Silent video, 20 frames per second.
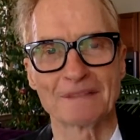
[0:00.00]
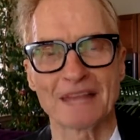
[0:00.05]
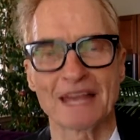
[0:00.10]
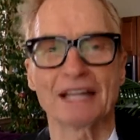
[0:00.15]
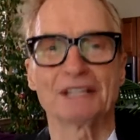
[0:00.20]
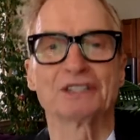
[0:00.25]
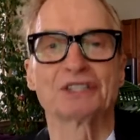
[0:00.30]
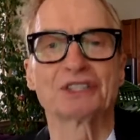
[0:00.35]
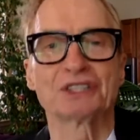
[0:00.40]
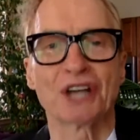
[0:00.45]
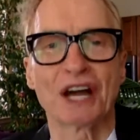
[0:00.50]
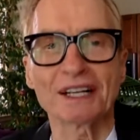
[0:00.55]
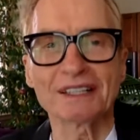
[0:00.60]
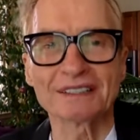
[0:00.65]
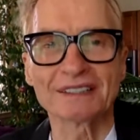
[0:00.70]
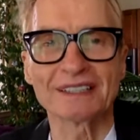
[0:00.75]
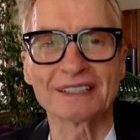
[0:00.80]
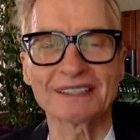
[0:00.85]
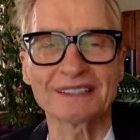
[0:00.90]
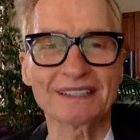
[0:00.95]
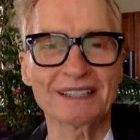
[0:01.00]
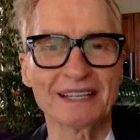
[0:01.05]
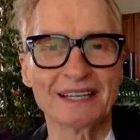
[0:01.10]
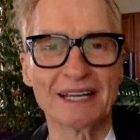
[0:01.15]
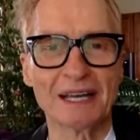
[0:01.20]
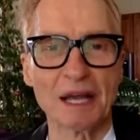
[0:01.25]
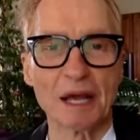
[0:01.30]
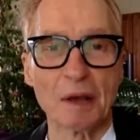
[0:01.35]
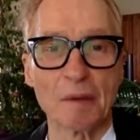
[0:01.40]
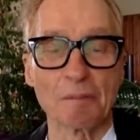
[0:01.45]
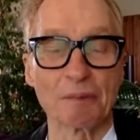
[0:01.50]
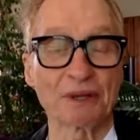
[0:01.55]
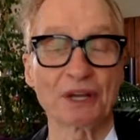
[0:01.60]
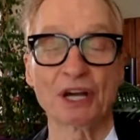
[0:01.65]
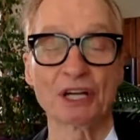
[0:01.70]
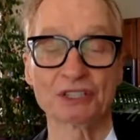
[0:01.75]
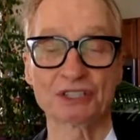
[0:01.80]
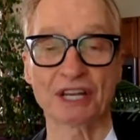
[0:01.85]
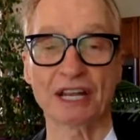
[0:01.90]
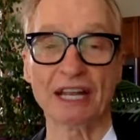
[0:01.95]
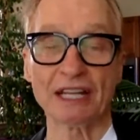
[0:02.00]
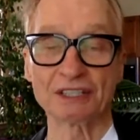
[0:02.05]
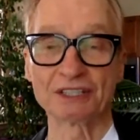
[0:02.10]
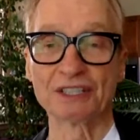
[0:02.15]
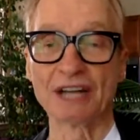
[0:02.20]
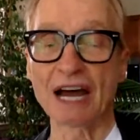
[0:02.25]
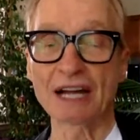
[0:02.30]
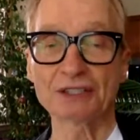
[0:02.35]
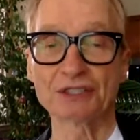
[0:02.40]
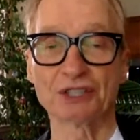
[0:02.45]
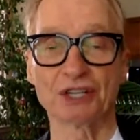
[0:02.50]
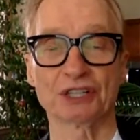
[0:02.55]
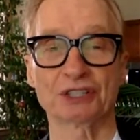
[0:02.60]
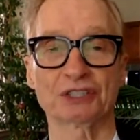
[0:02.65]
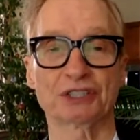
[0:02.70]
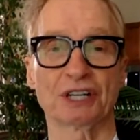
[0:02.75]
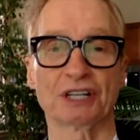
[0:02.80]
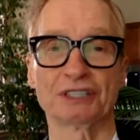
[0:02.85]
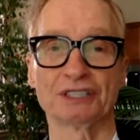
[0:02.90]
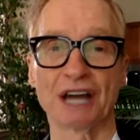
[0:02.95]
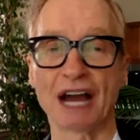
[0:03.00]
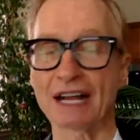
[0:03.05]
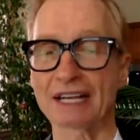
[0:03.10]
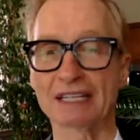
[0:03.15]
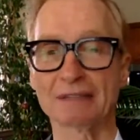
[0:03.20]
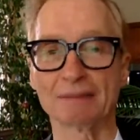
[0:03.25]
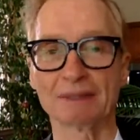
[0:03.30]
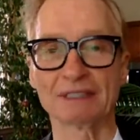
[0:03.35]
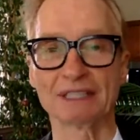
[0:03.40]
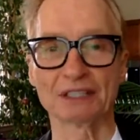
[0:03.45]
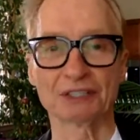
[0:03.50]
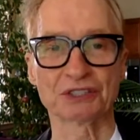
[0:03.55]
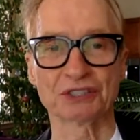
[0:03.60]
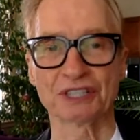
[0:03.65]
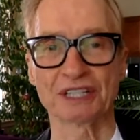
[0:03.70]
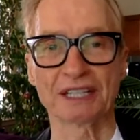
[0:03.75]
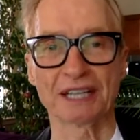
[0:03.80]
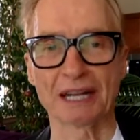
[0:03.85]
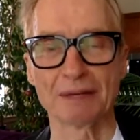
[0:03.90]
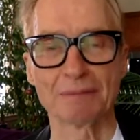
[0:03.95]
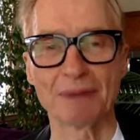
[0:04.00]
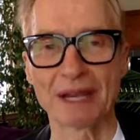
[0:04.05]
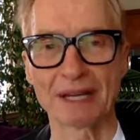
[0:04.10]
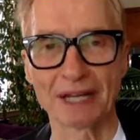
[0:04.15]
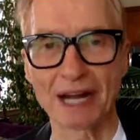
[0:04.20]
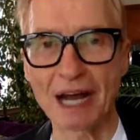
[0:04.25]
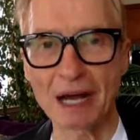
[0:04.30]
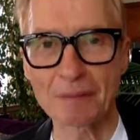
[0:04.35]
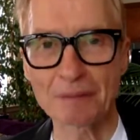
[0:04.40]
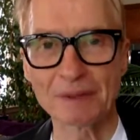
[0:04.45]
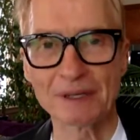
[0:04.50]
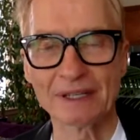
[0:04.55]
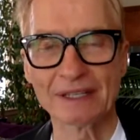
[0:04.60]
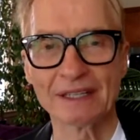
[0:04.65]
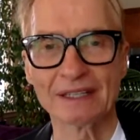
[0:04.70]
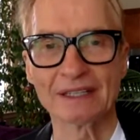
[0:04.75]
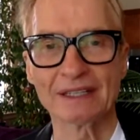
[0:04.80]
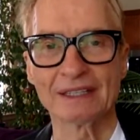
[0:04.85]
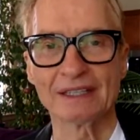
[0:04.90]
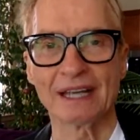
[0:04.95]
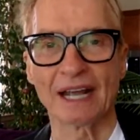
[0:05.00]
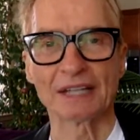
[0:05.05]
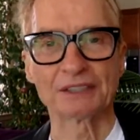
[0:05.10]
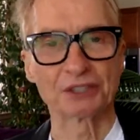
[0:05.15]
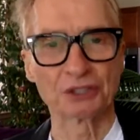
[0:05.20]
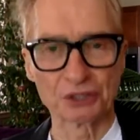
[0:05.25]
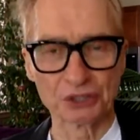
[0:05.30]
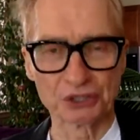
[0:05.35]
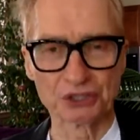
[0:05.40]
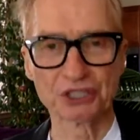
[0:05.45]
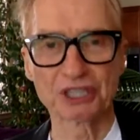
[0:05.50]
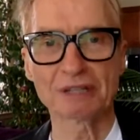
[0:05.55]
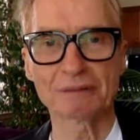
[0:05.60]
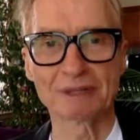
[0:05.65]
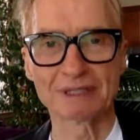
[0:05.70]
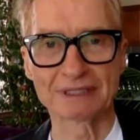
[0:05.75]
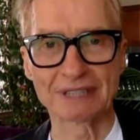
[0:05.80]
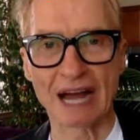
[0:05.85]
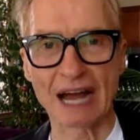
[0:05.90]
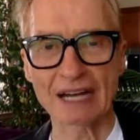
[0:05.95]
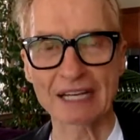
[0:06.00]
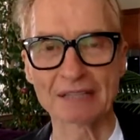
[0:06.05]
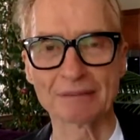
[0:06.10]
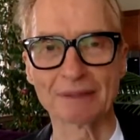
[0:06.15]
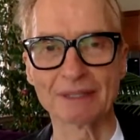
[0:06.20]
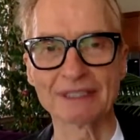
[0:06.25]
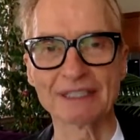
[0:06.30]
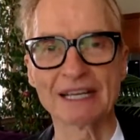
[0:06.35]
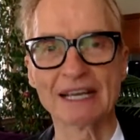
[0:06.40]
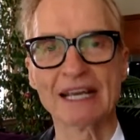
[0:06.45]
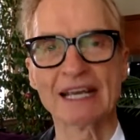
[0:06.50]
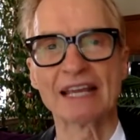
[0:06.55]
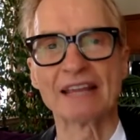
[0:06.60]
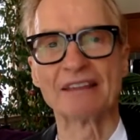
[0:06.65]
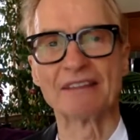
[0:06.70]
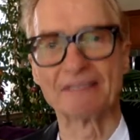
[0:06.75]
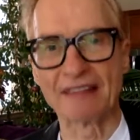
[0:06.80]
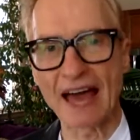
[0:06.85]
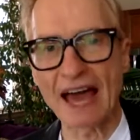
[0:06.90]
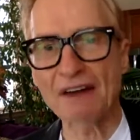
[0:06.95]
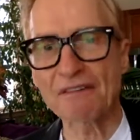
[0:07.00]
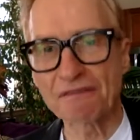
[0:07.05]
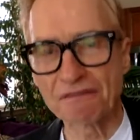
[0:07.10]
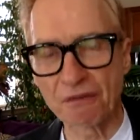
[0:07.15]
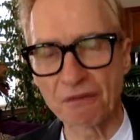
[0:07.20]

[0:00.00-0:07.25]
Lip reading: And suddenly, because it's not just a document that CNN made up, it's a legitimate document, that